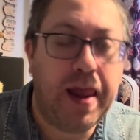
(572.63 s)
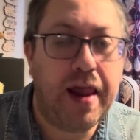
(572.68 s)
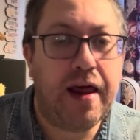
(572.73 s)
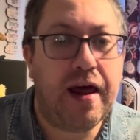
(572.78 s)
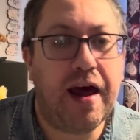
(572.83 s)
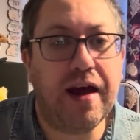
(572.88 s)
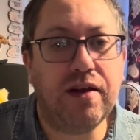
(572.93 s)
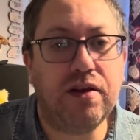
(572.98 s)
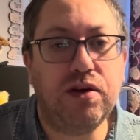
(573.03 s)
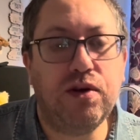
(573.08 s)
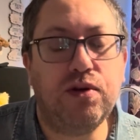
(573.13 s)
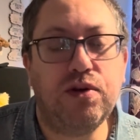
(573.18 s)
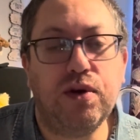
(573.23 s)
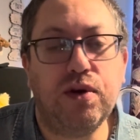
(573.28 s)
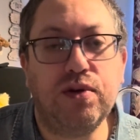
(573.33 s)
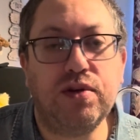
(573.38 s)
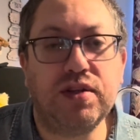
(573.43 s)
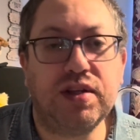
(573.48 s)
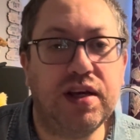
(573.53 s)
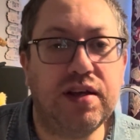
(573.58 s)
And you do
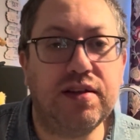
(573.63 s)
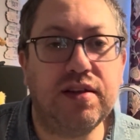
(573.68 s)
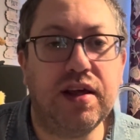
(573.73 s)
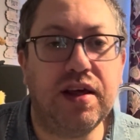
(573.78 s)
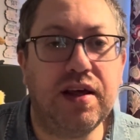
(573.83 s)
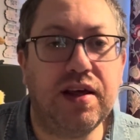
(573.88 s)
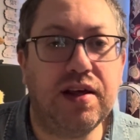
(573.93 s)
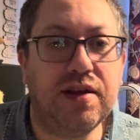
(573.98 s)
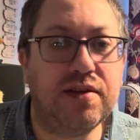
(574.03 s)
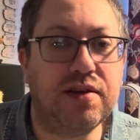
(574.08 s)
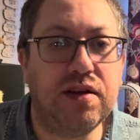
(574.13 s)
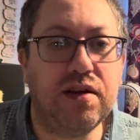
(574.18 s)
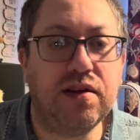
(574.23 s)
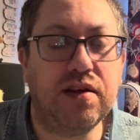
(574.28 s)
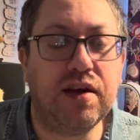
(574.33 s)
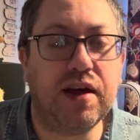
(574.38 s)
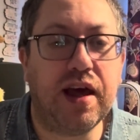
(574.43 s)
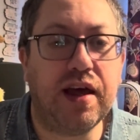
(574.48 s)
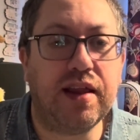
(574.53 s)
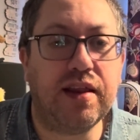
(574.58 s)
see things and you
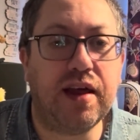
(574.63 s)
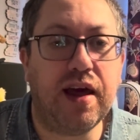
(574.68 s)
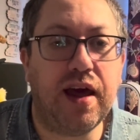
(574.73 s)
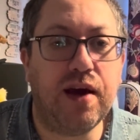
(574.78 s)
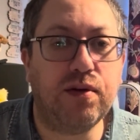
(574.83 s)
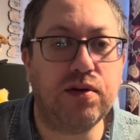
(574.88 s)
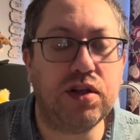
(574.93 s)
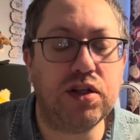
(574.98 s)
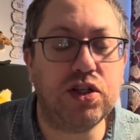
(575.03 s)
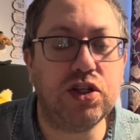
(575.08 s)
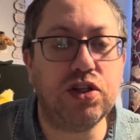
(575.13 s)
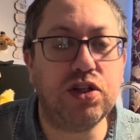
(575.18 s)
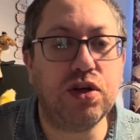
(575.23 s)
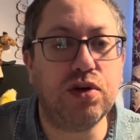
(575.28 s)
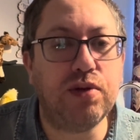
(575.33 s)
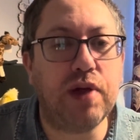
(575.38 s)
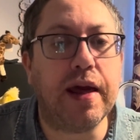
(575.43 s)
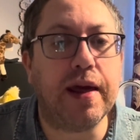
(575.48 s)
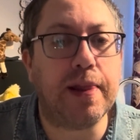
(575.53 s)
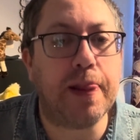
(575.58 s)
think, how the hell did you do
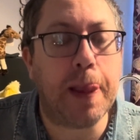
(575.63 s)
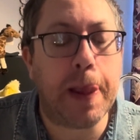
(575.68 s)
that?